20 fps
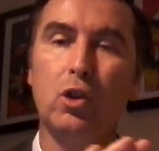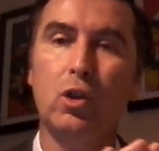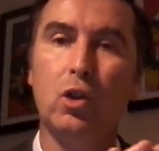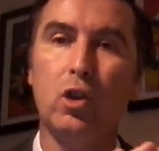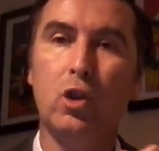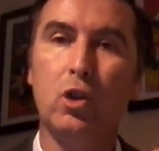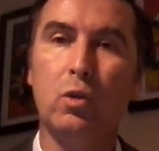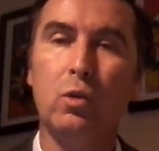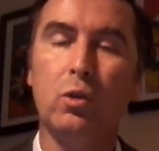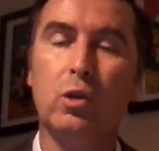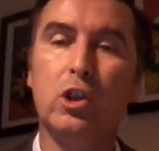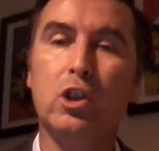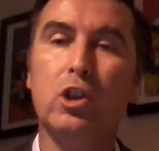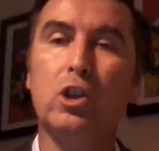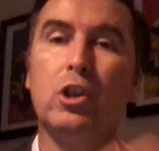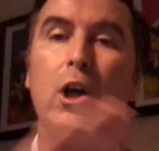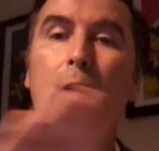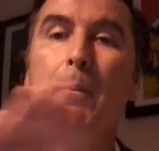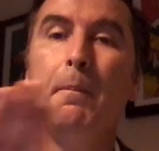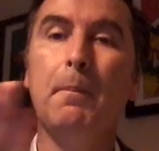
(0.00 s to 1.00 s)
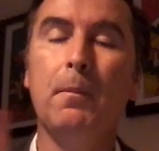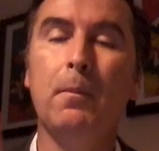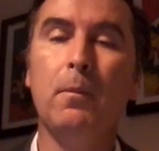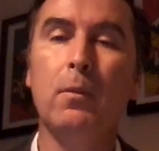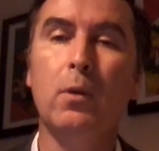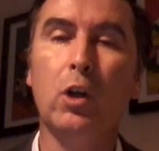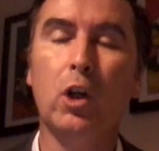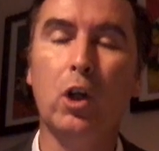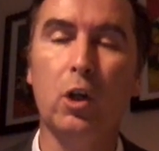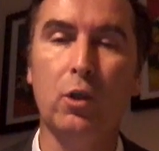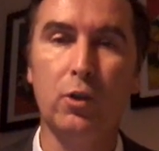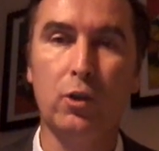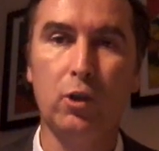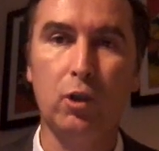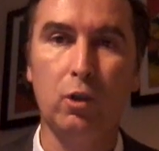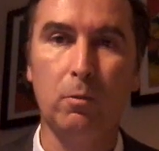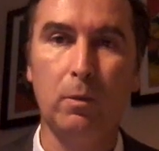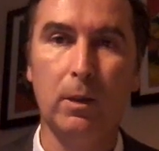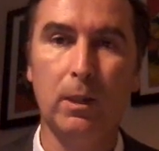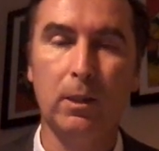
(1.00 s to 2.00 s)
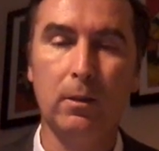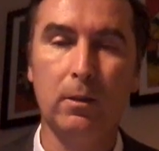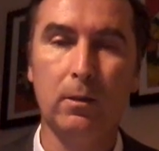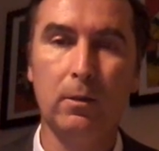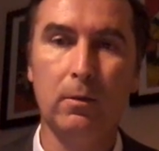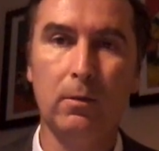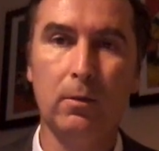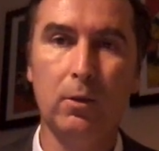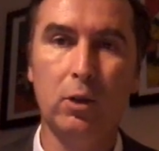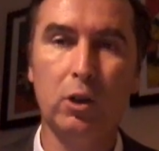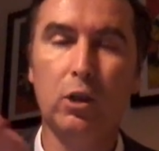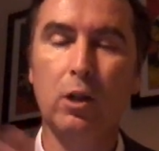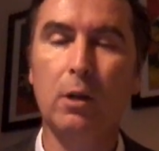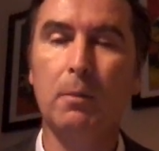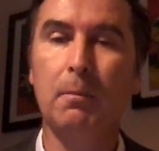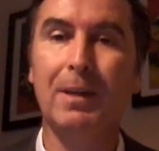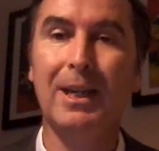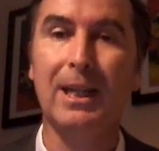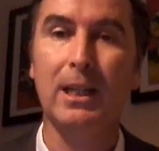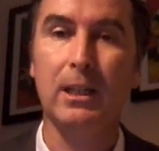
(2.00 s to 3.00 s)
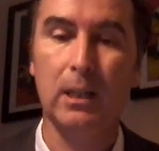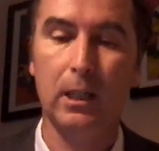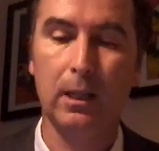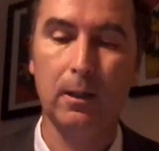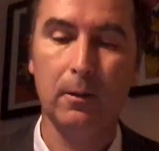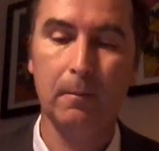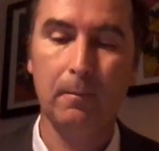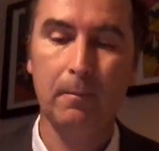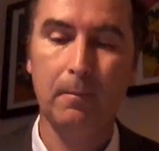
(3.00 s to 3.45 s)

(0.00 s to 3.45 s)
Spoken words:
should stop consuming, stop eating,